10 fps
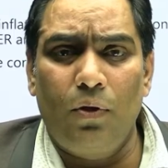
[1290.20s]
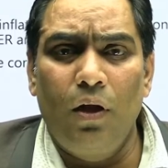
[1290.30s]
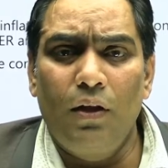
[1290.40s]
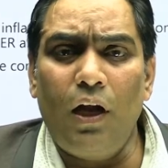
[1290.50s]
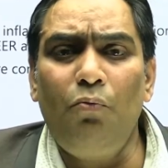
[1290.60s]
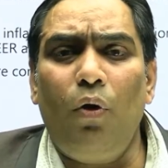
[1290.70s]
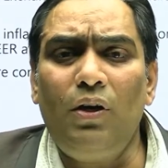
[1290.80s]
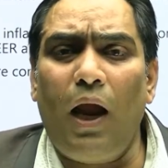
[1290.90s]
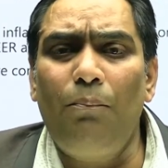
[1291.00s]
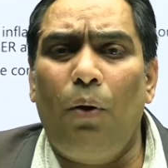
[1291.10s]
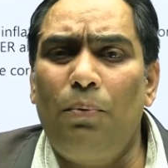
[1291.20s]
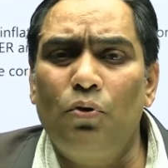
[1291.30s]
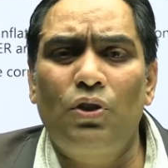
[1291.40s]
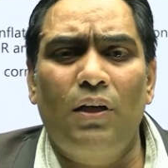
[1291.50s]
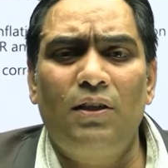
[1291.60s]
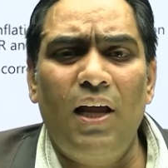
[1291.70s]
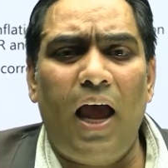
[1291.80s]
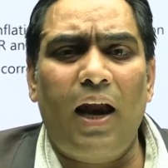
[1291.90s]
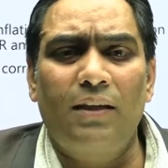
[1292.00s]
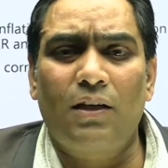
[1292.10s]
that what type of questions they are
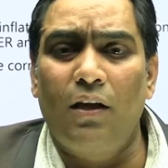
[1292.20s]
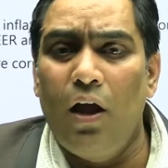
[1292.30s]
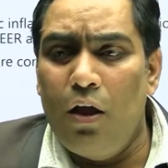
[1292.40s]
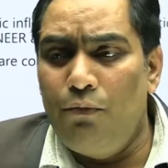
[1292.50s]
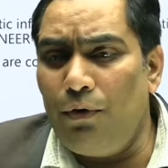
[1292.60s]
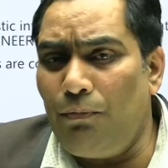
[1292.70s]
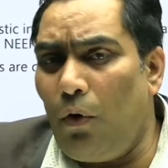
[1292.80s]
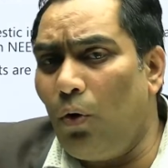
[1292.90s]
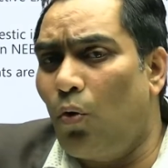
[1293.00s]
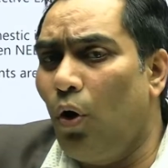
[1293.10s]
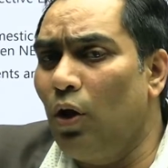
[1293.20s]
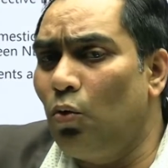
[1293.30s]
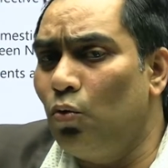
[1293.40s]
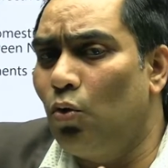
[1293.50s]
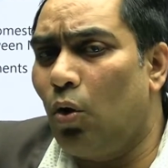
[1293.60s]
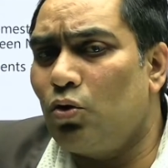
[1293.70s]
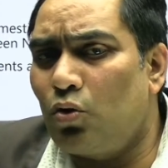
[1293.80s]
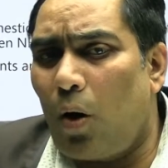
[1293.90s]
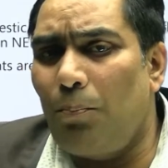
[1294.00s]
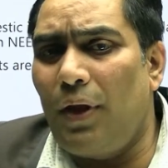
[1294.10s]
asking. Before going to those
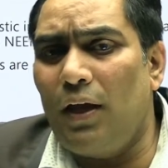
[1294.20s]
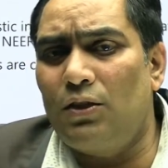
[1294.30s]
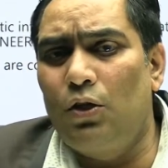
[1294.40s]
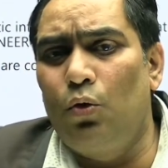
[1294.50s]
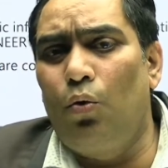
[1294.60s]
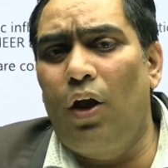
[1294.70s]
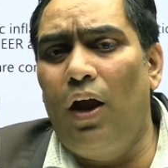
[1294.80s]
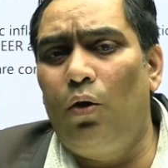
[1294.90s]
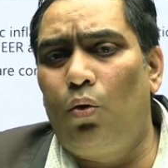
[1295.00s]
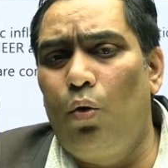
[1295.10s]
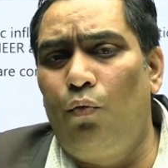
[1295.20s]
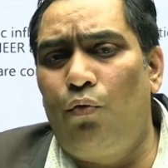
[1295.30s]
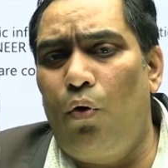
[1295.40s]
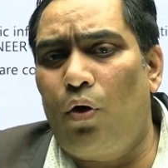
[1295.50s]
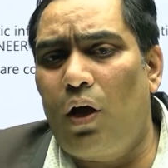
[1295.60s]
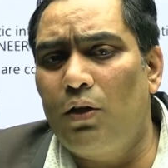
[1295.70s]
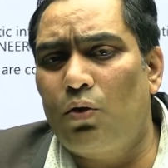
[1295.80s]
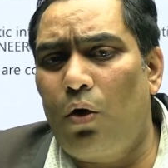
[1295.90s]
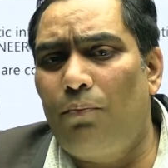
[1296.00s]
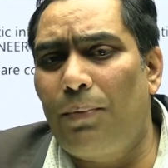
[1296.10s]
topics, you need to focus
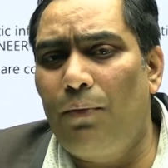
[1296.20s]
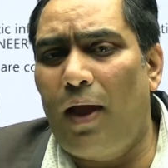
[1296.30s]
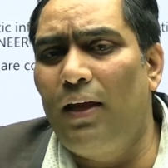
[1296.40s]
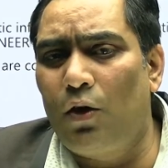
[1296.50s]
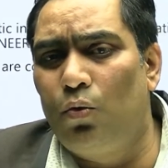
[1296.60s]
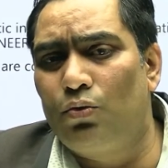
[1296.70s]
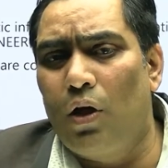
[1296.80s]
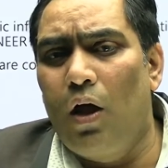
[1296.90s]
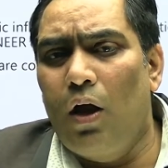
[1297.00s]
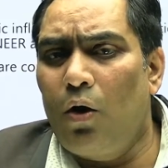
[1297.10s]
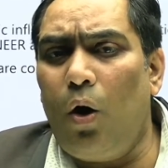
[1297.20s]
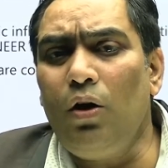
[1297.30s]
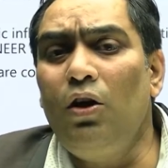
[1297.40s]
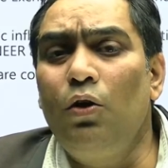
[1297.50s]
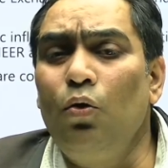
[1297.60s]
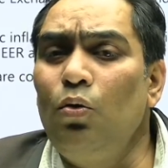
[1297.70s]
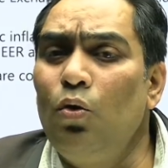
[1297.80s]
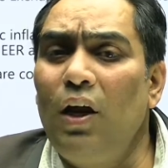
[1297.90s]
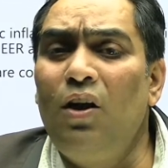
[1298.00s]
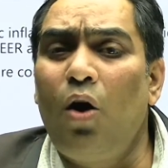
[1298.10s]
on PYQs. You
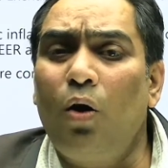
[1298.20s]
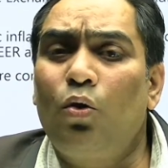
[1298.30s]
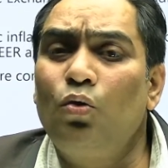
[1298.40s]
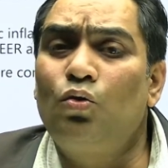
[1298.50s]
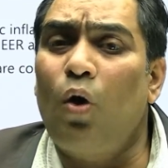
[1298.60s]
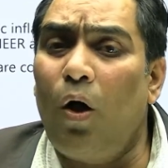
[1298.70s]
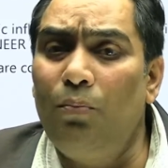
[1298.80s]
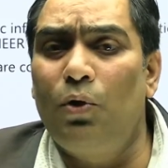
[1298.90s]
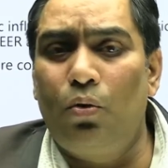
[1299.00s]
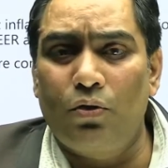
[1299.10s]
need not to solve those.